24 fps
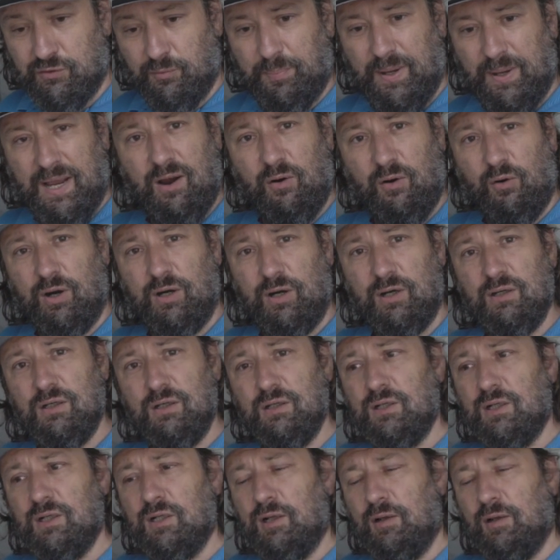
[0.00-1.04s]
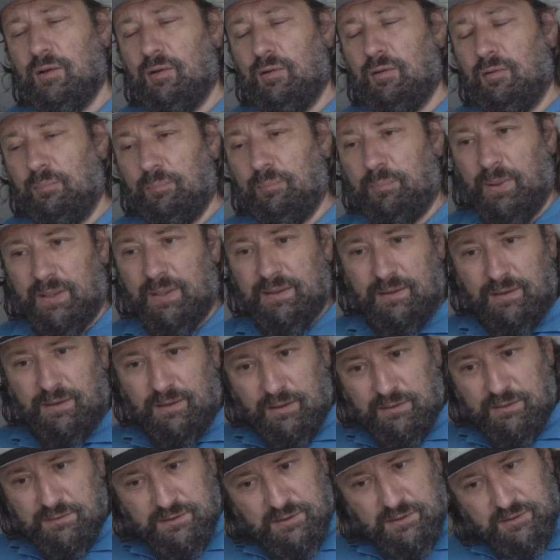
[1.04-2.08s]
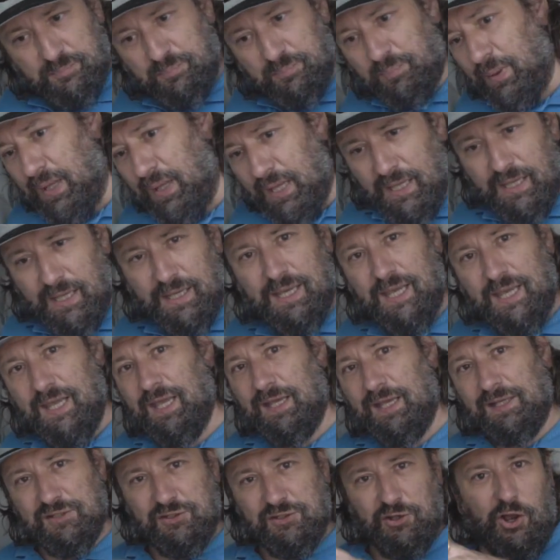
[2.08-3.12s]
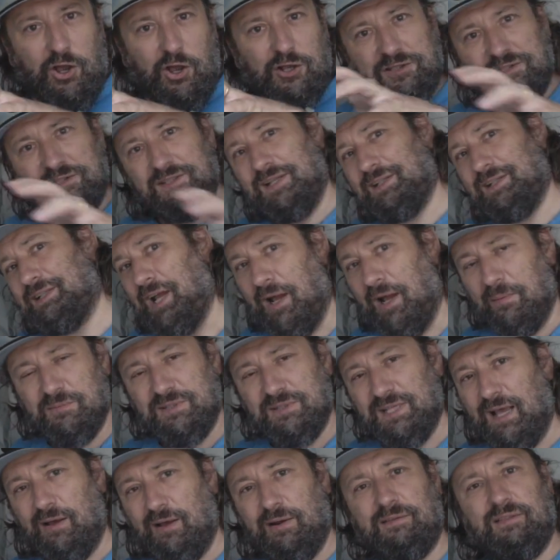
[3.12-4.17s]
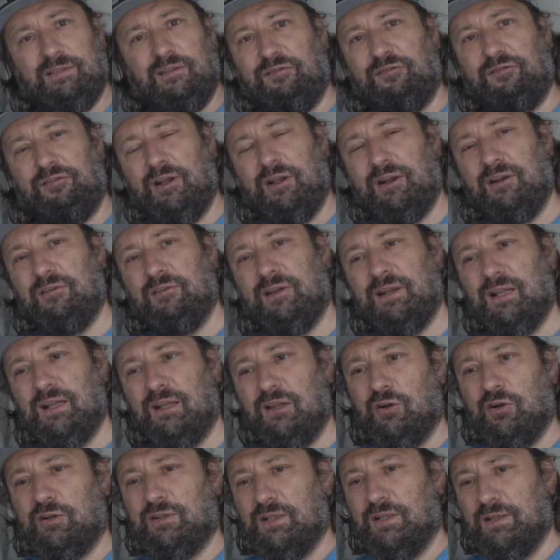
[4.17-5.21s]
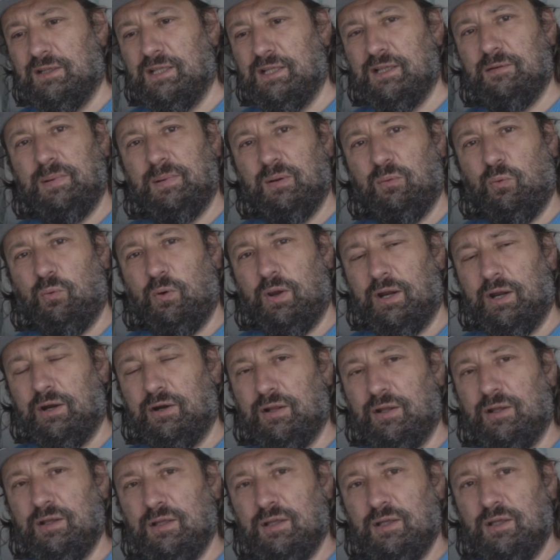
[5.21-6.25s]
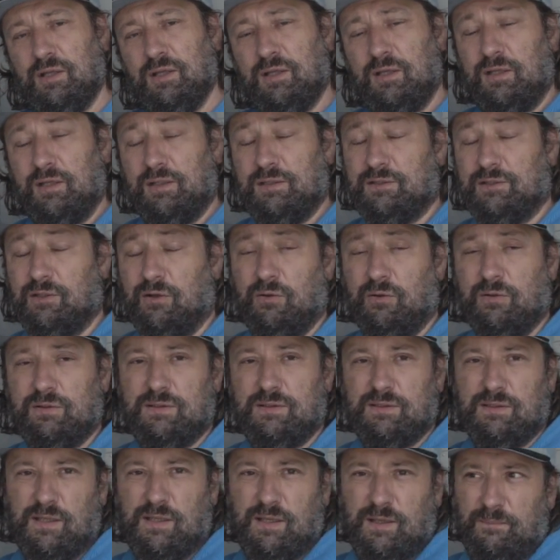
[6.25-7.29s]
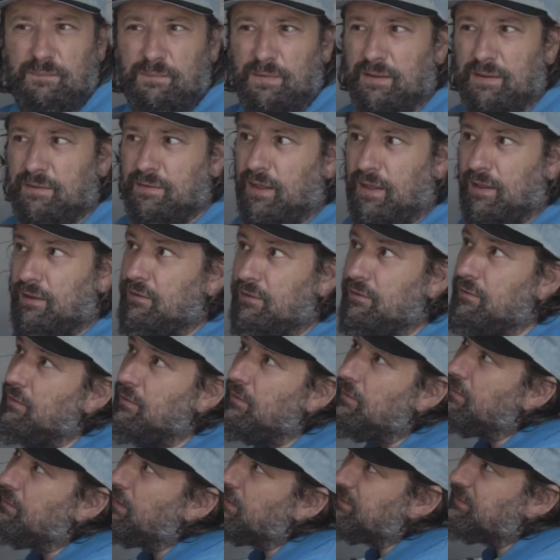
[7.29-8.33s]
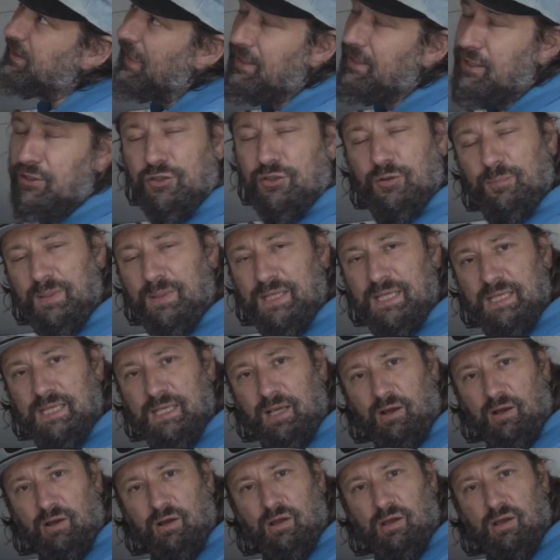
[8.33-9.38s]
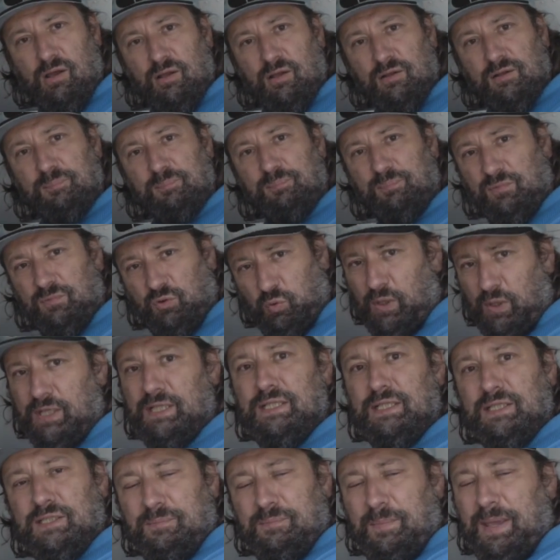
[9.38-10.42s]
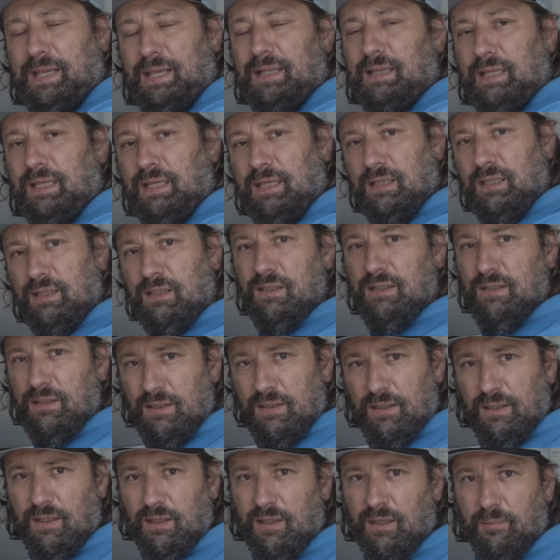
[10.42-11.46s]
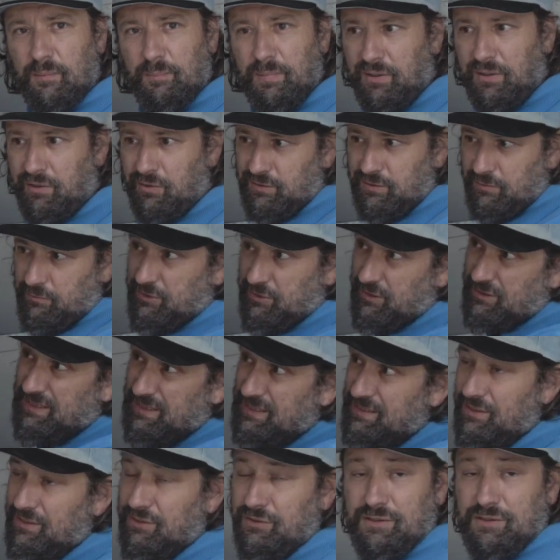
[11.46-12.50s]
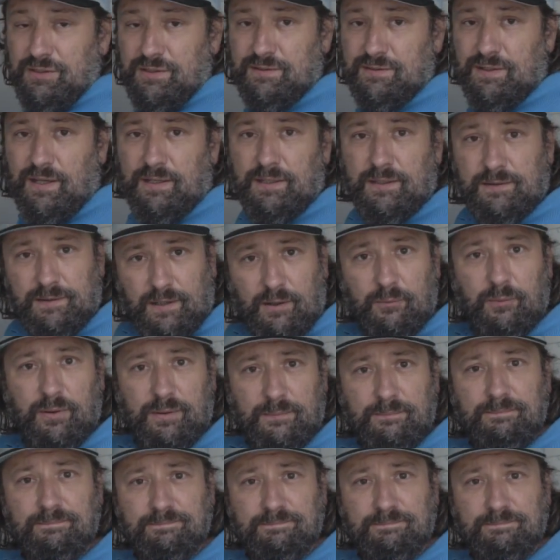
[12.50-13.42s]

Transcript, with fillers: of power. But there's this big exhaust that comes out at the front of it, and it looks a little bit weird. So it's they tended to be on twins mainly because it was just easier to design it that way.